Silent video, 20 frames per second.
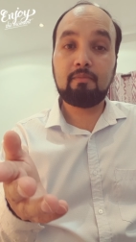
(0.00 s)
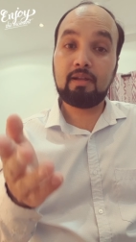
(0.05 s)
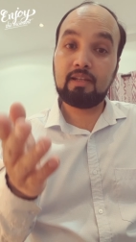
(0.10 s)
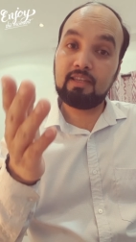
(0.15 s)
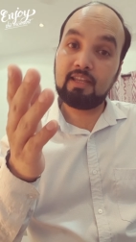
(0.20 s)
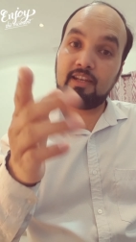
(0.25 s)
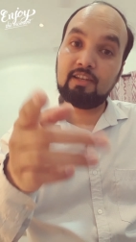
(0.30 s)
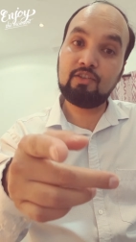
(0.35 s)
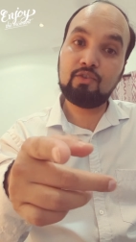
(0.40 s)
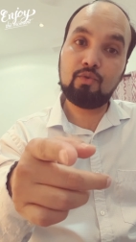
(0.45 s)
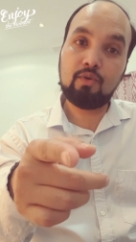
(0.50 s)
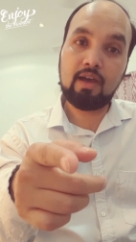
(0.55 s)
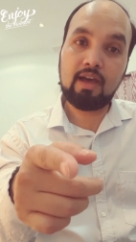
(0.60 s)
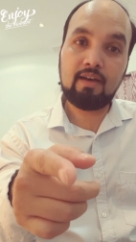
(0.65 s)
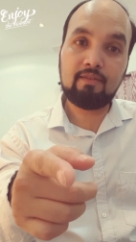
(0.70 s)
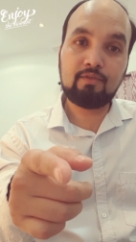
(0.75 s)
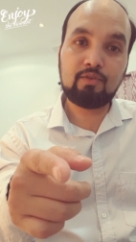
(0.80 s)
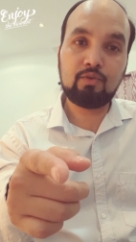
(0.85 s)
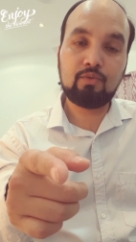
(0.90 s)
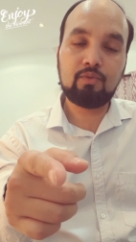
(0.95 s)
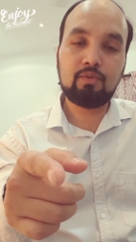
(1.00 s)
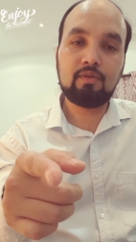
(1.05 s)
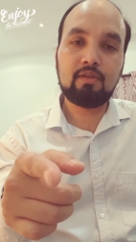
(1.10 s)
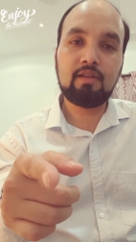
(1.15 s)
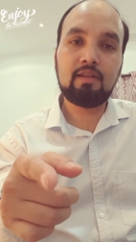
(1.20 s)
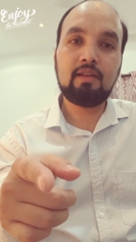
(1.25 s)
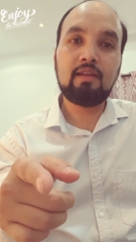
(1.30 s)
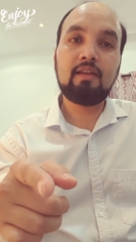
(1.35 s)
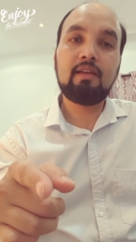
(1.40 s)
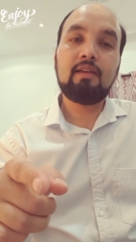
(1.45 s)
but then you have
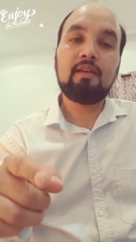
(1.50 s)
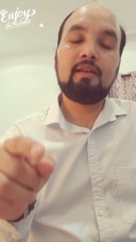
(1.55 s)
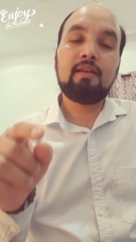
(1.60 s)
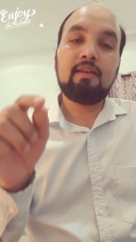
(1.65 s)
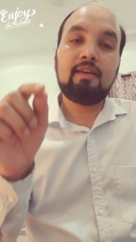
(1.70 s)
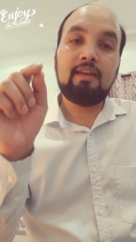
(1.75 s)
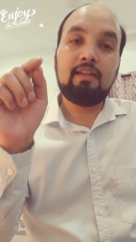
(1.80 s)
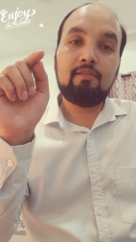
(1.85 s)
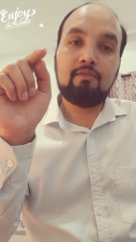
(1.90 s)
to